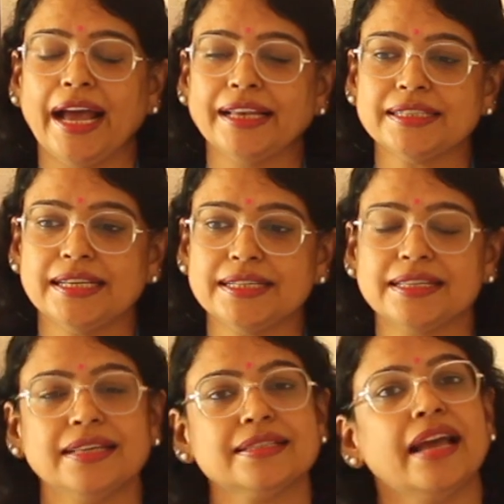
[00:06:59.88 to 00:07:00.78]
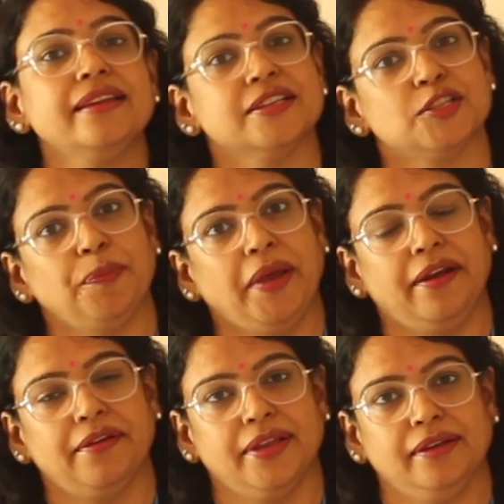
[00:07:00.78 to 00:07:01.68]
And he says, I
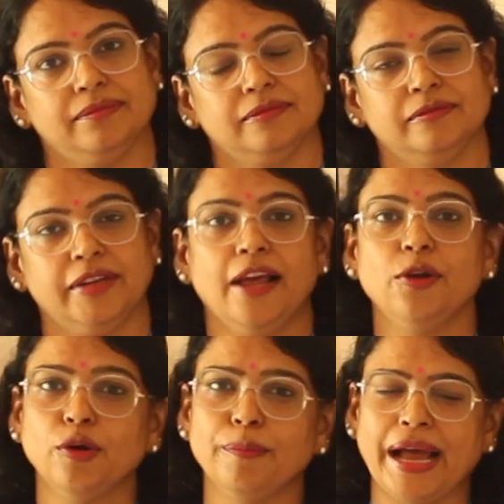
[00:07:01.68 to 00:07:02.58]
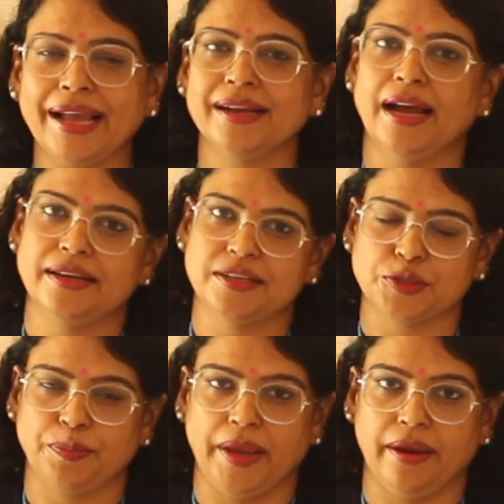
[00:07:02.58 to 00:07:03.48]
despair then. When I look back, I
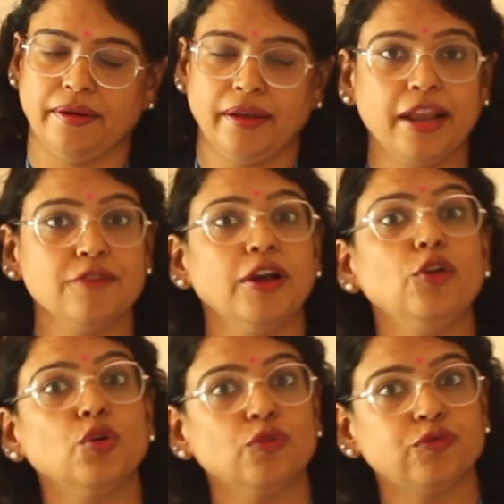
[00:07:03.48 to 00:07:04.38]
despair. And if I look